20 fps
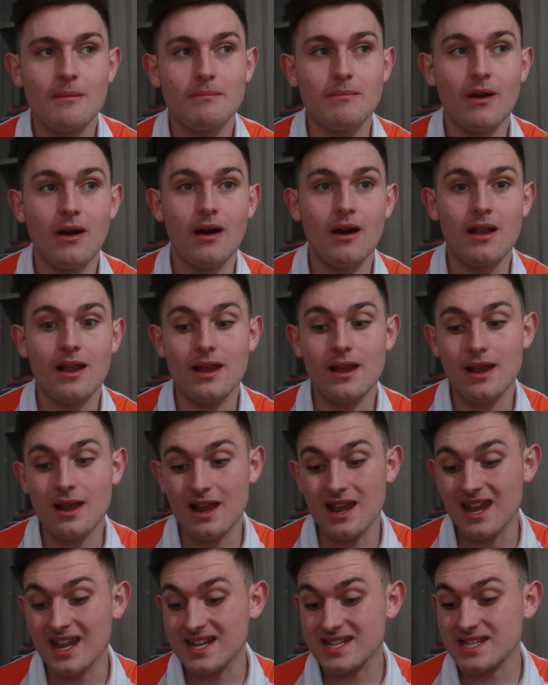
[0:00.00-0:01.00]
But
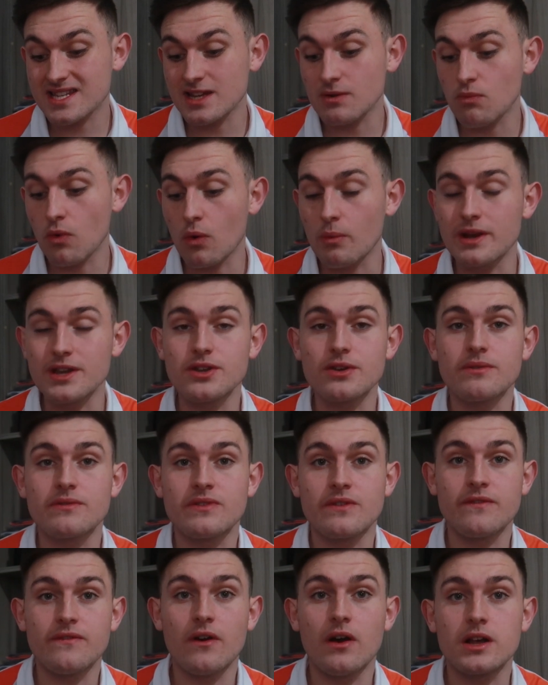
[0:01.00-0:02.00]
let's see what we do in
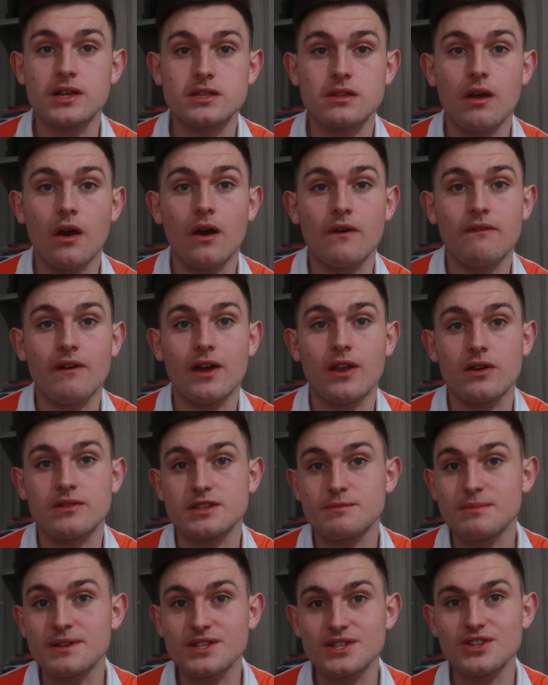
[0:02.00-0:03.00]
the first half. And I'll
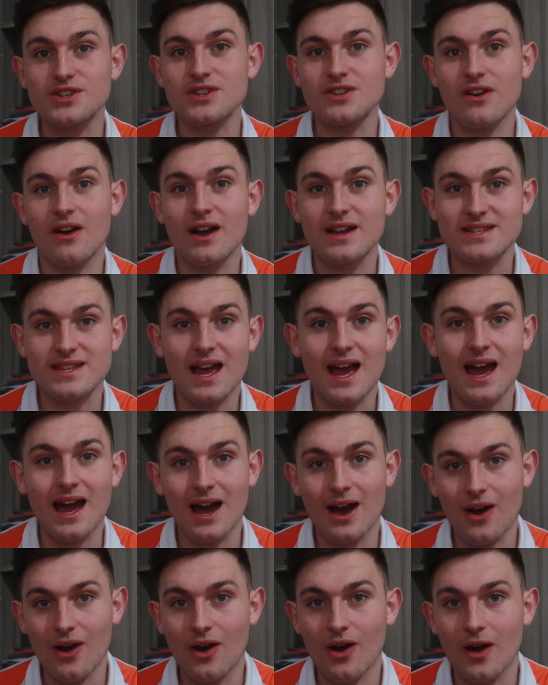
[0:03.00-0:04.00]
speak to you guys
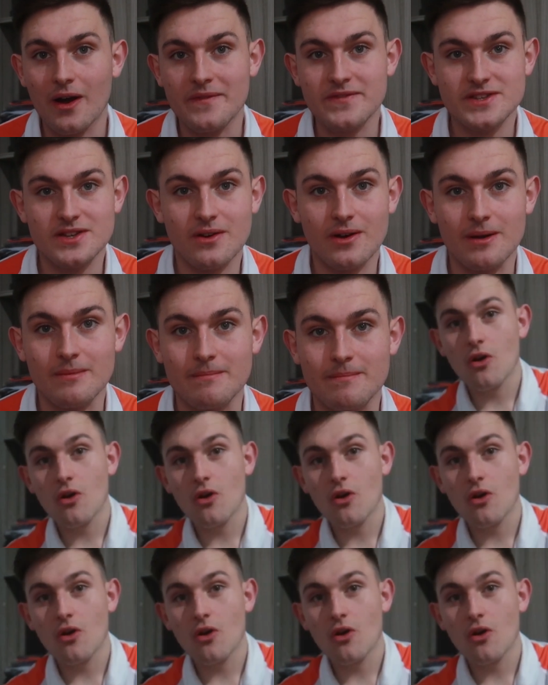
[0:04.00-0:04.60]
at half time.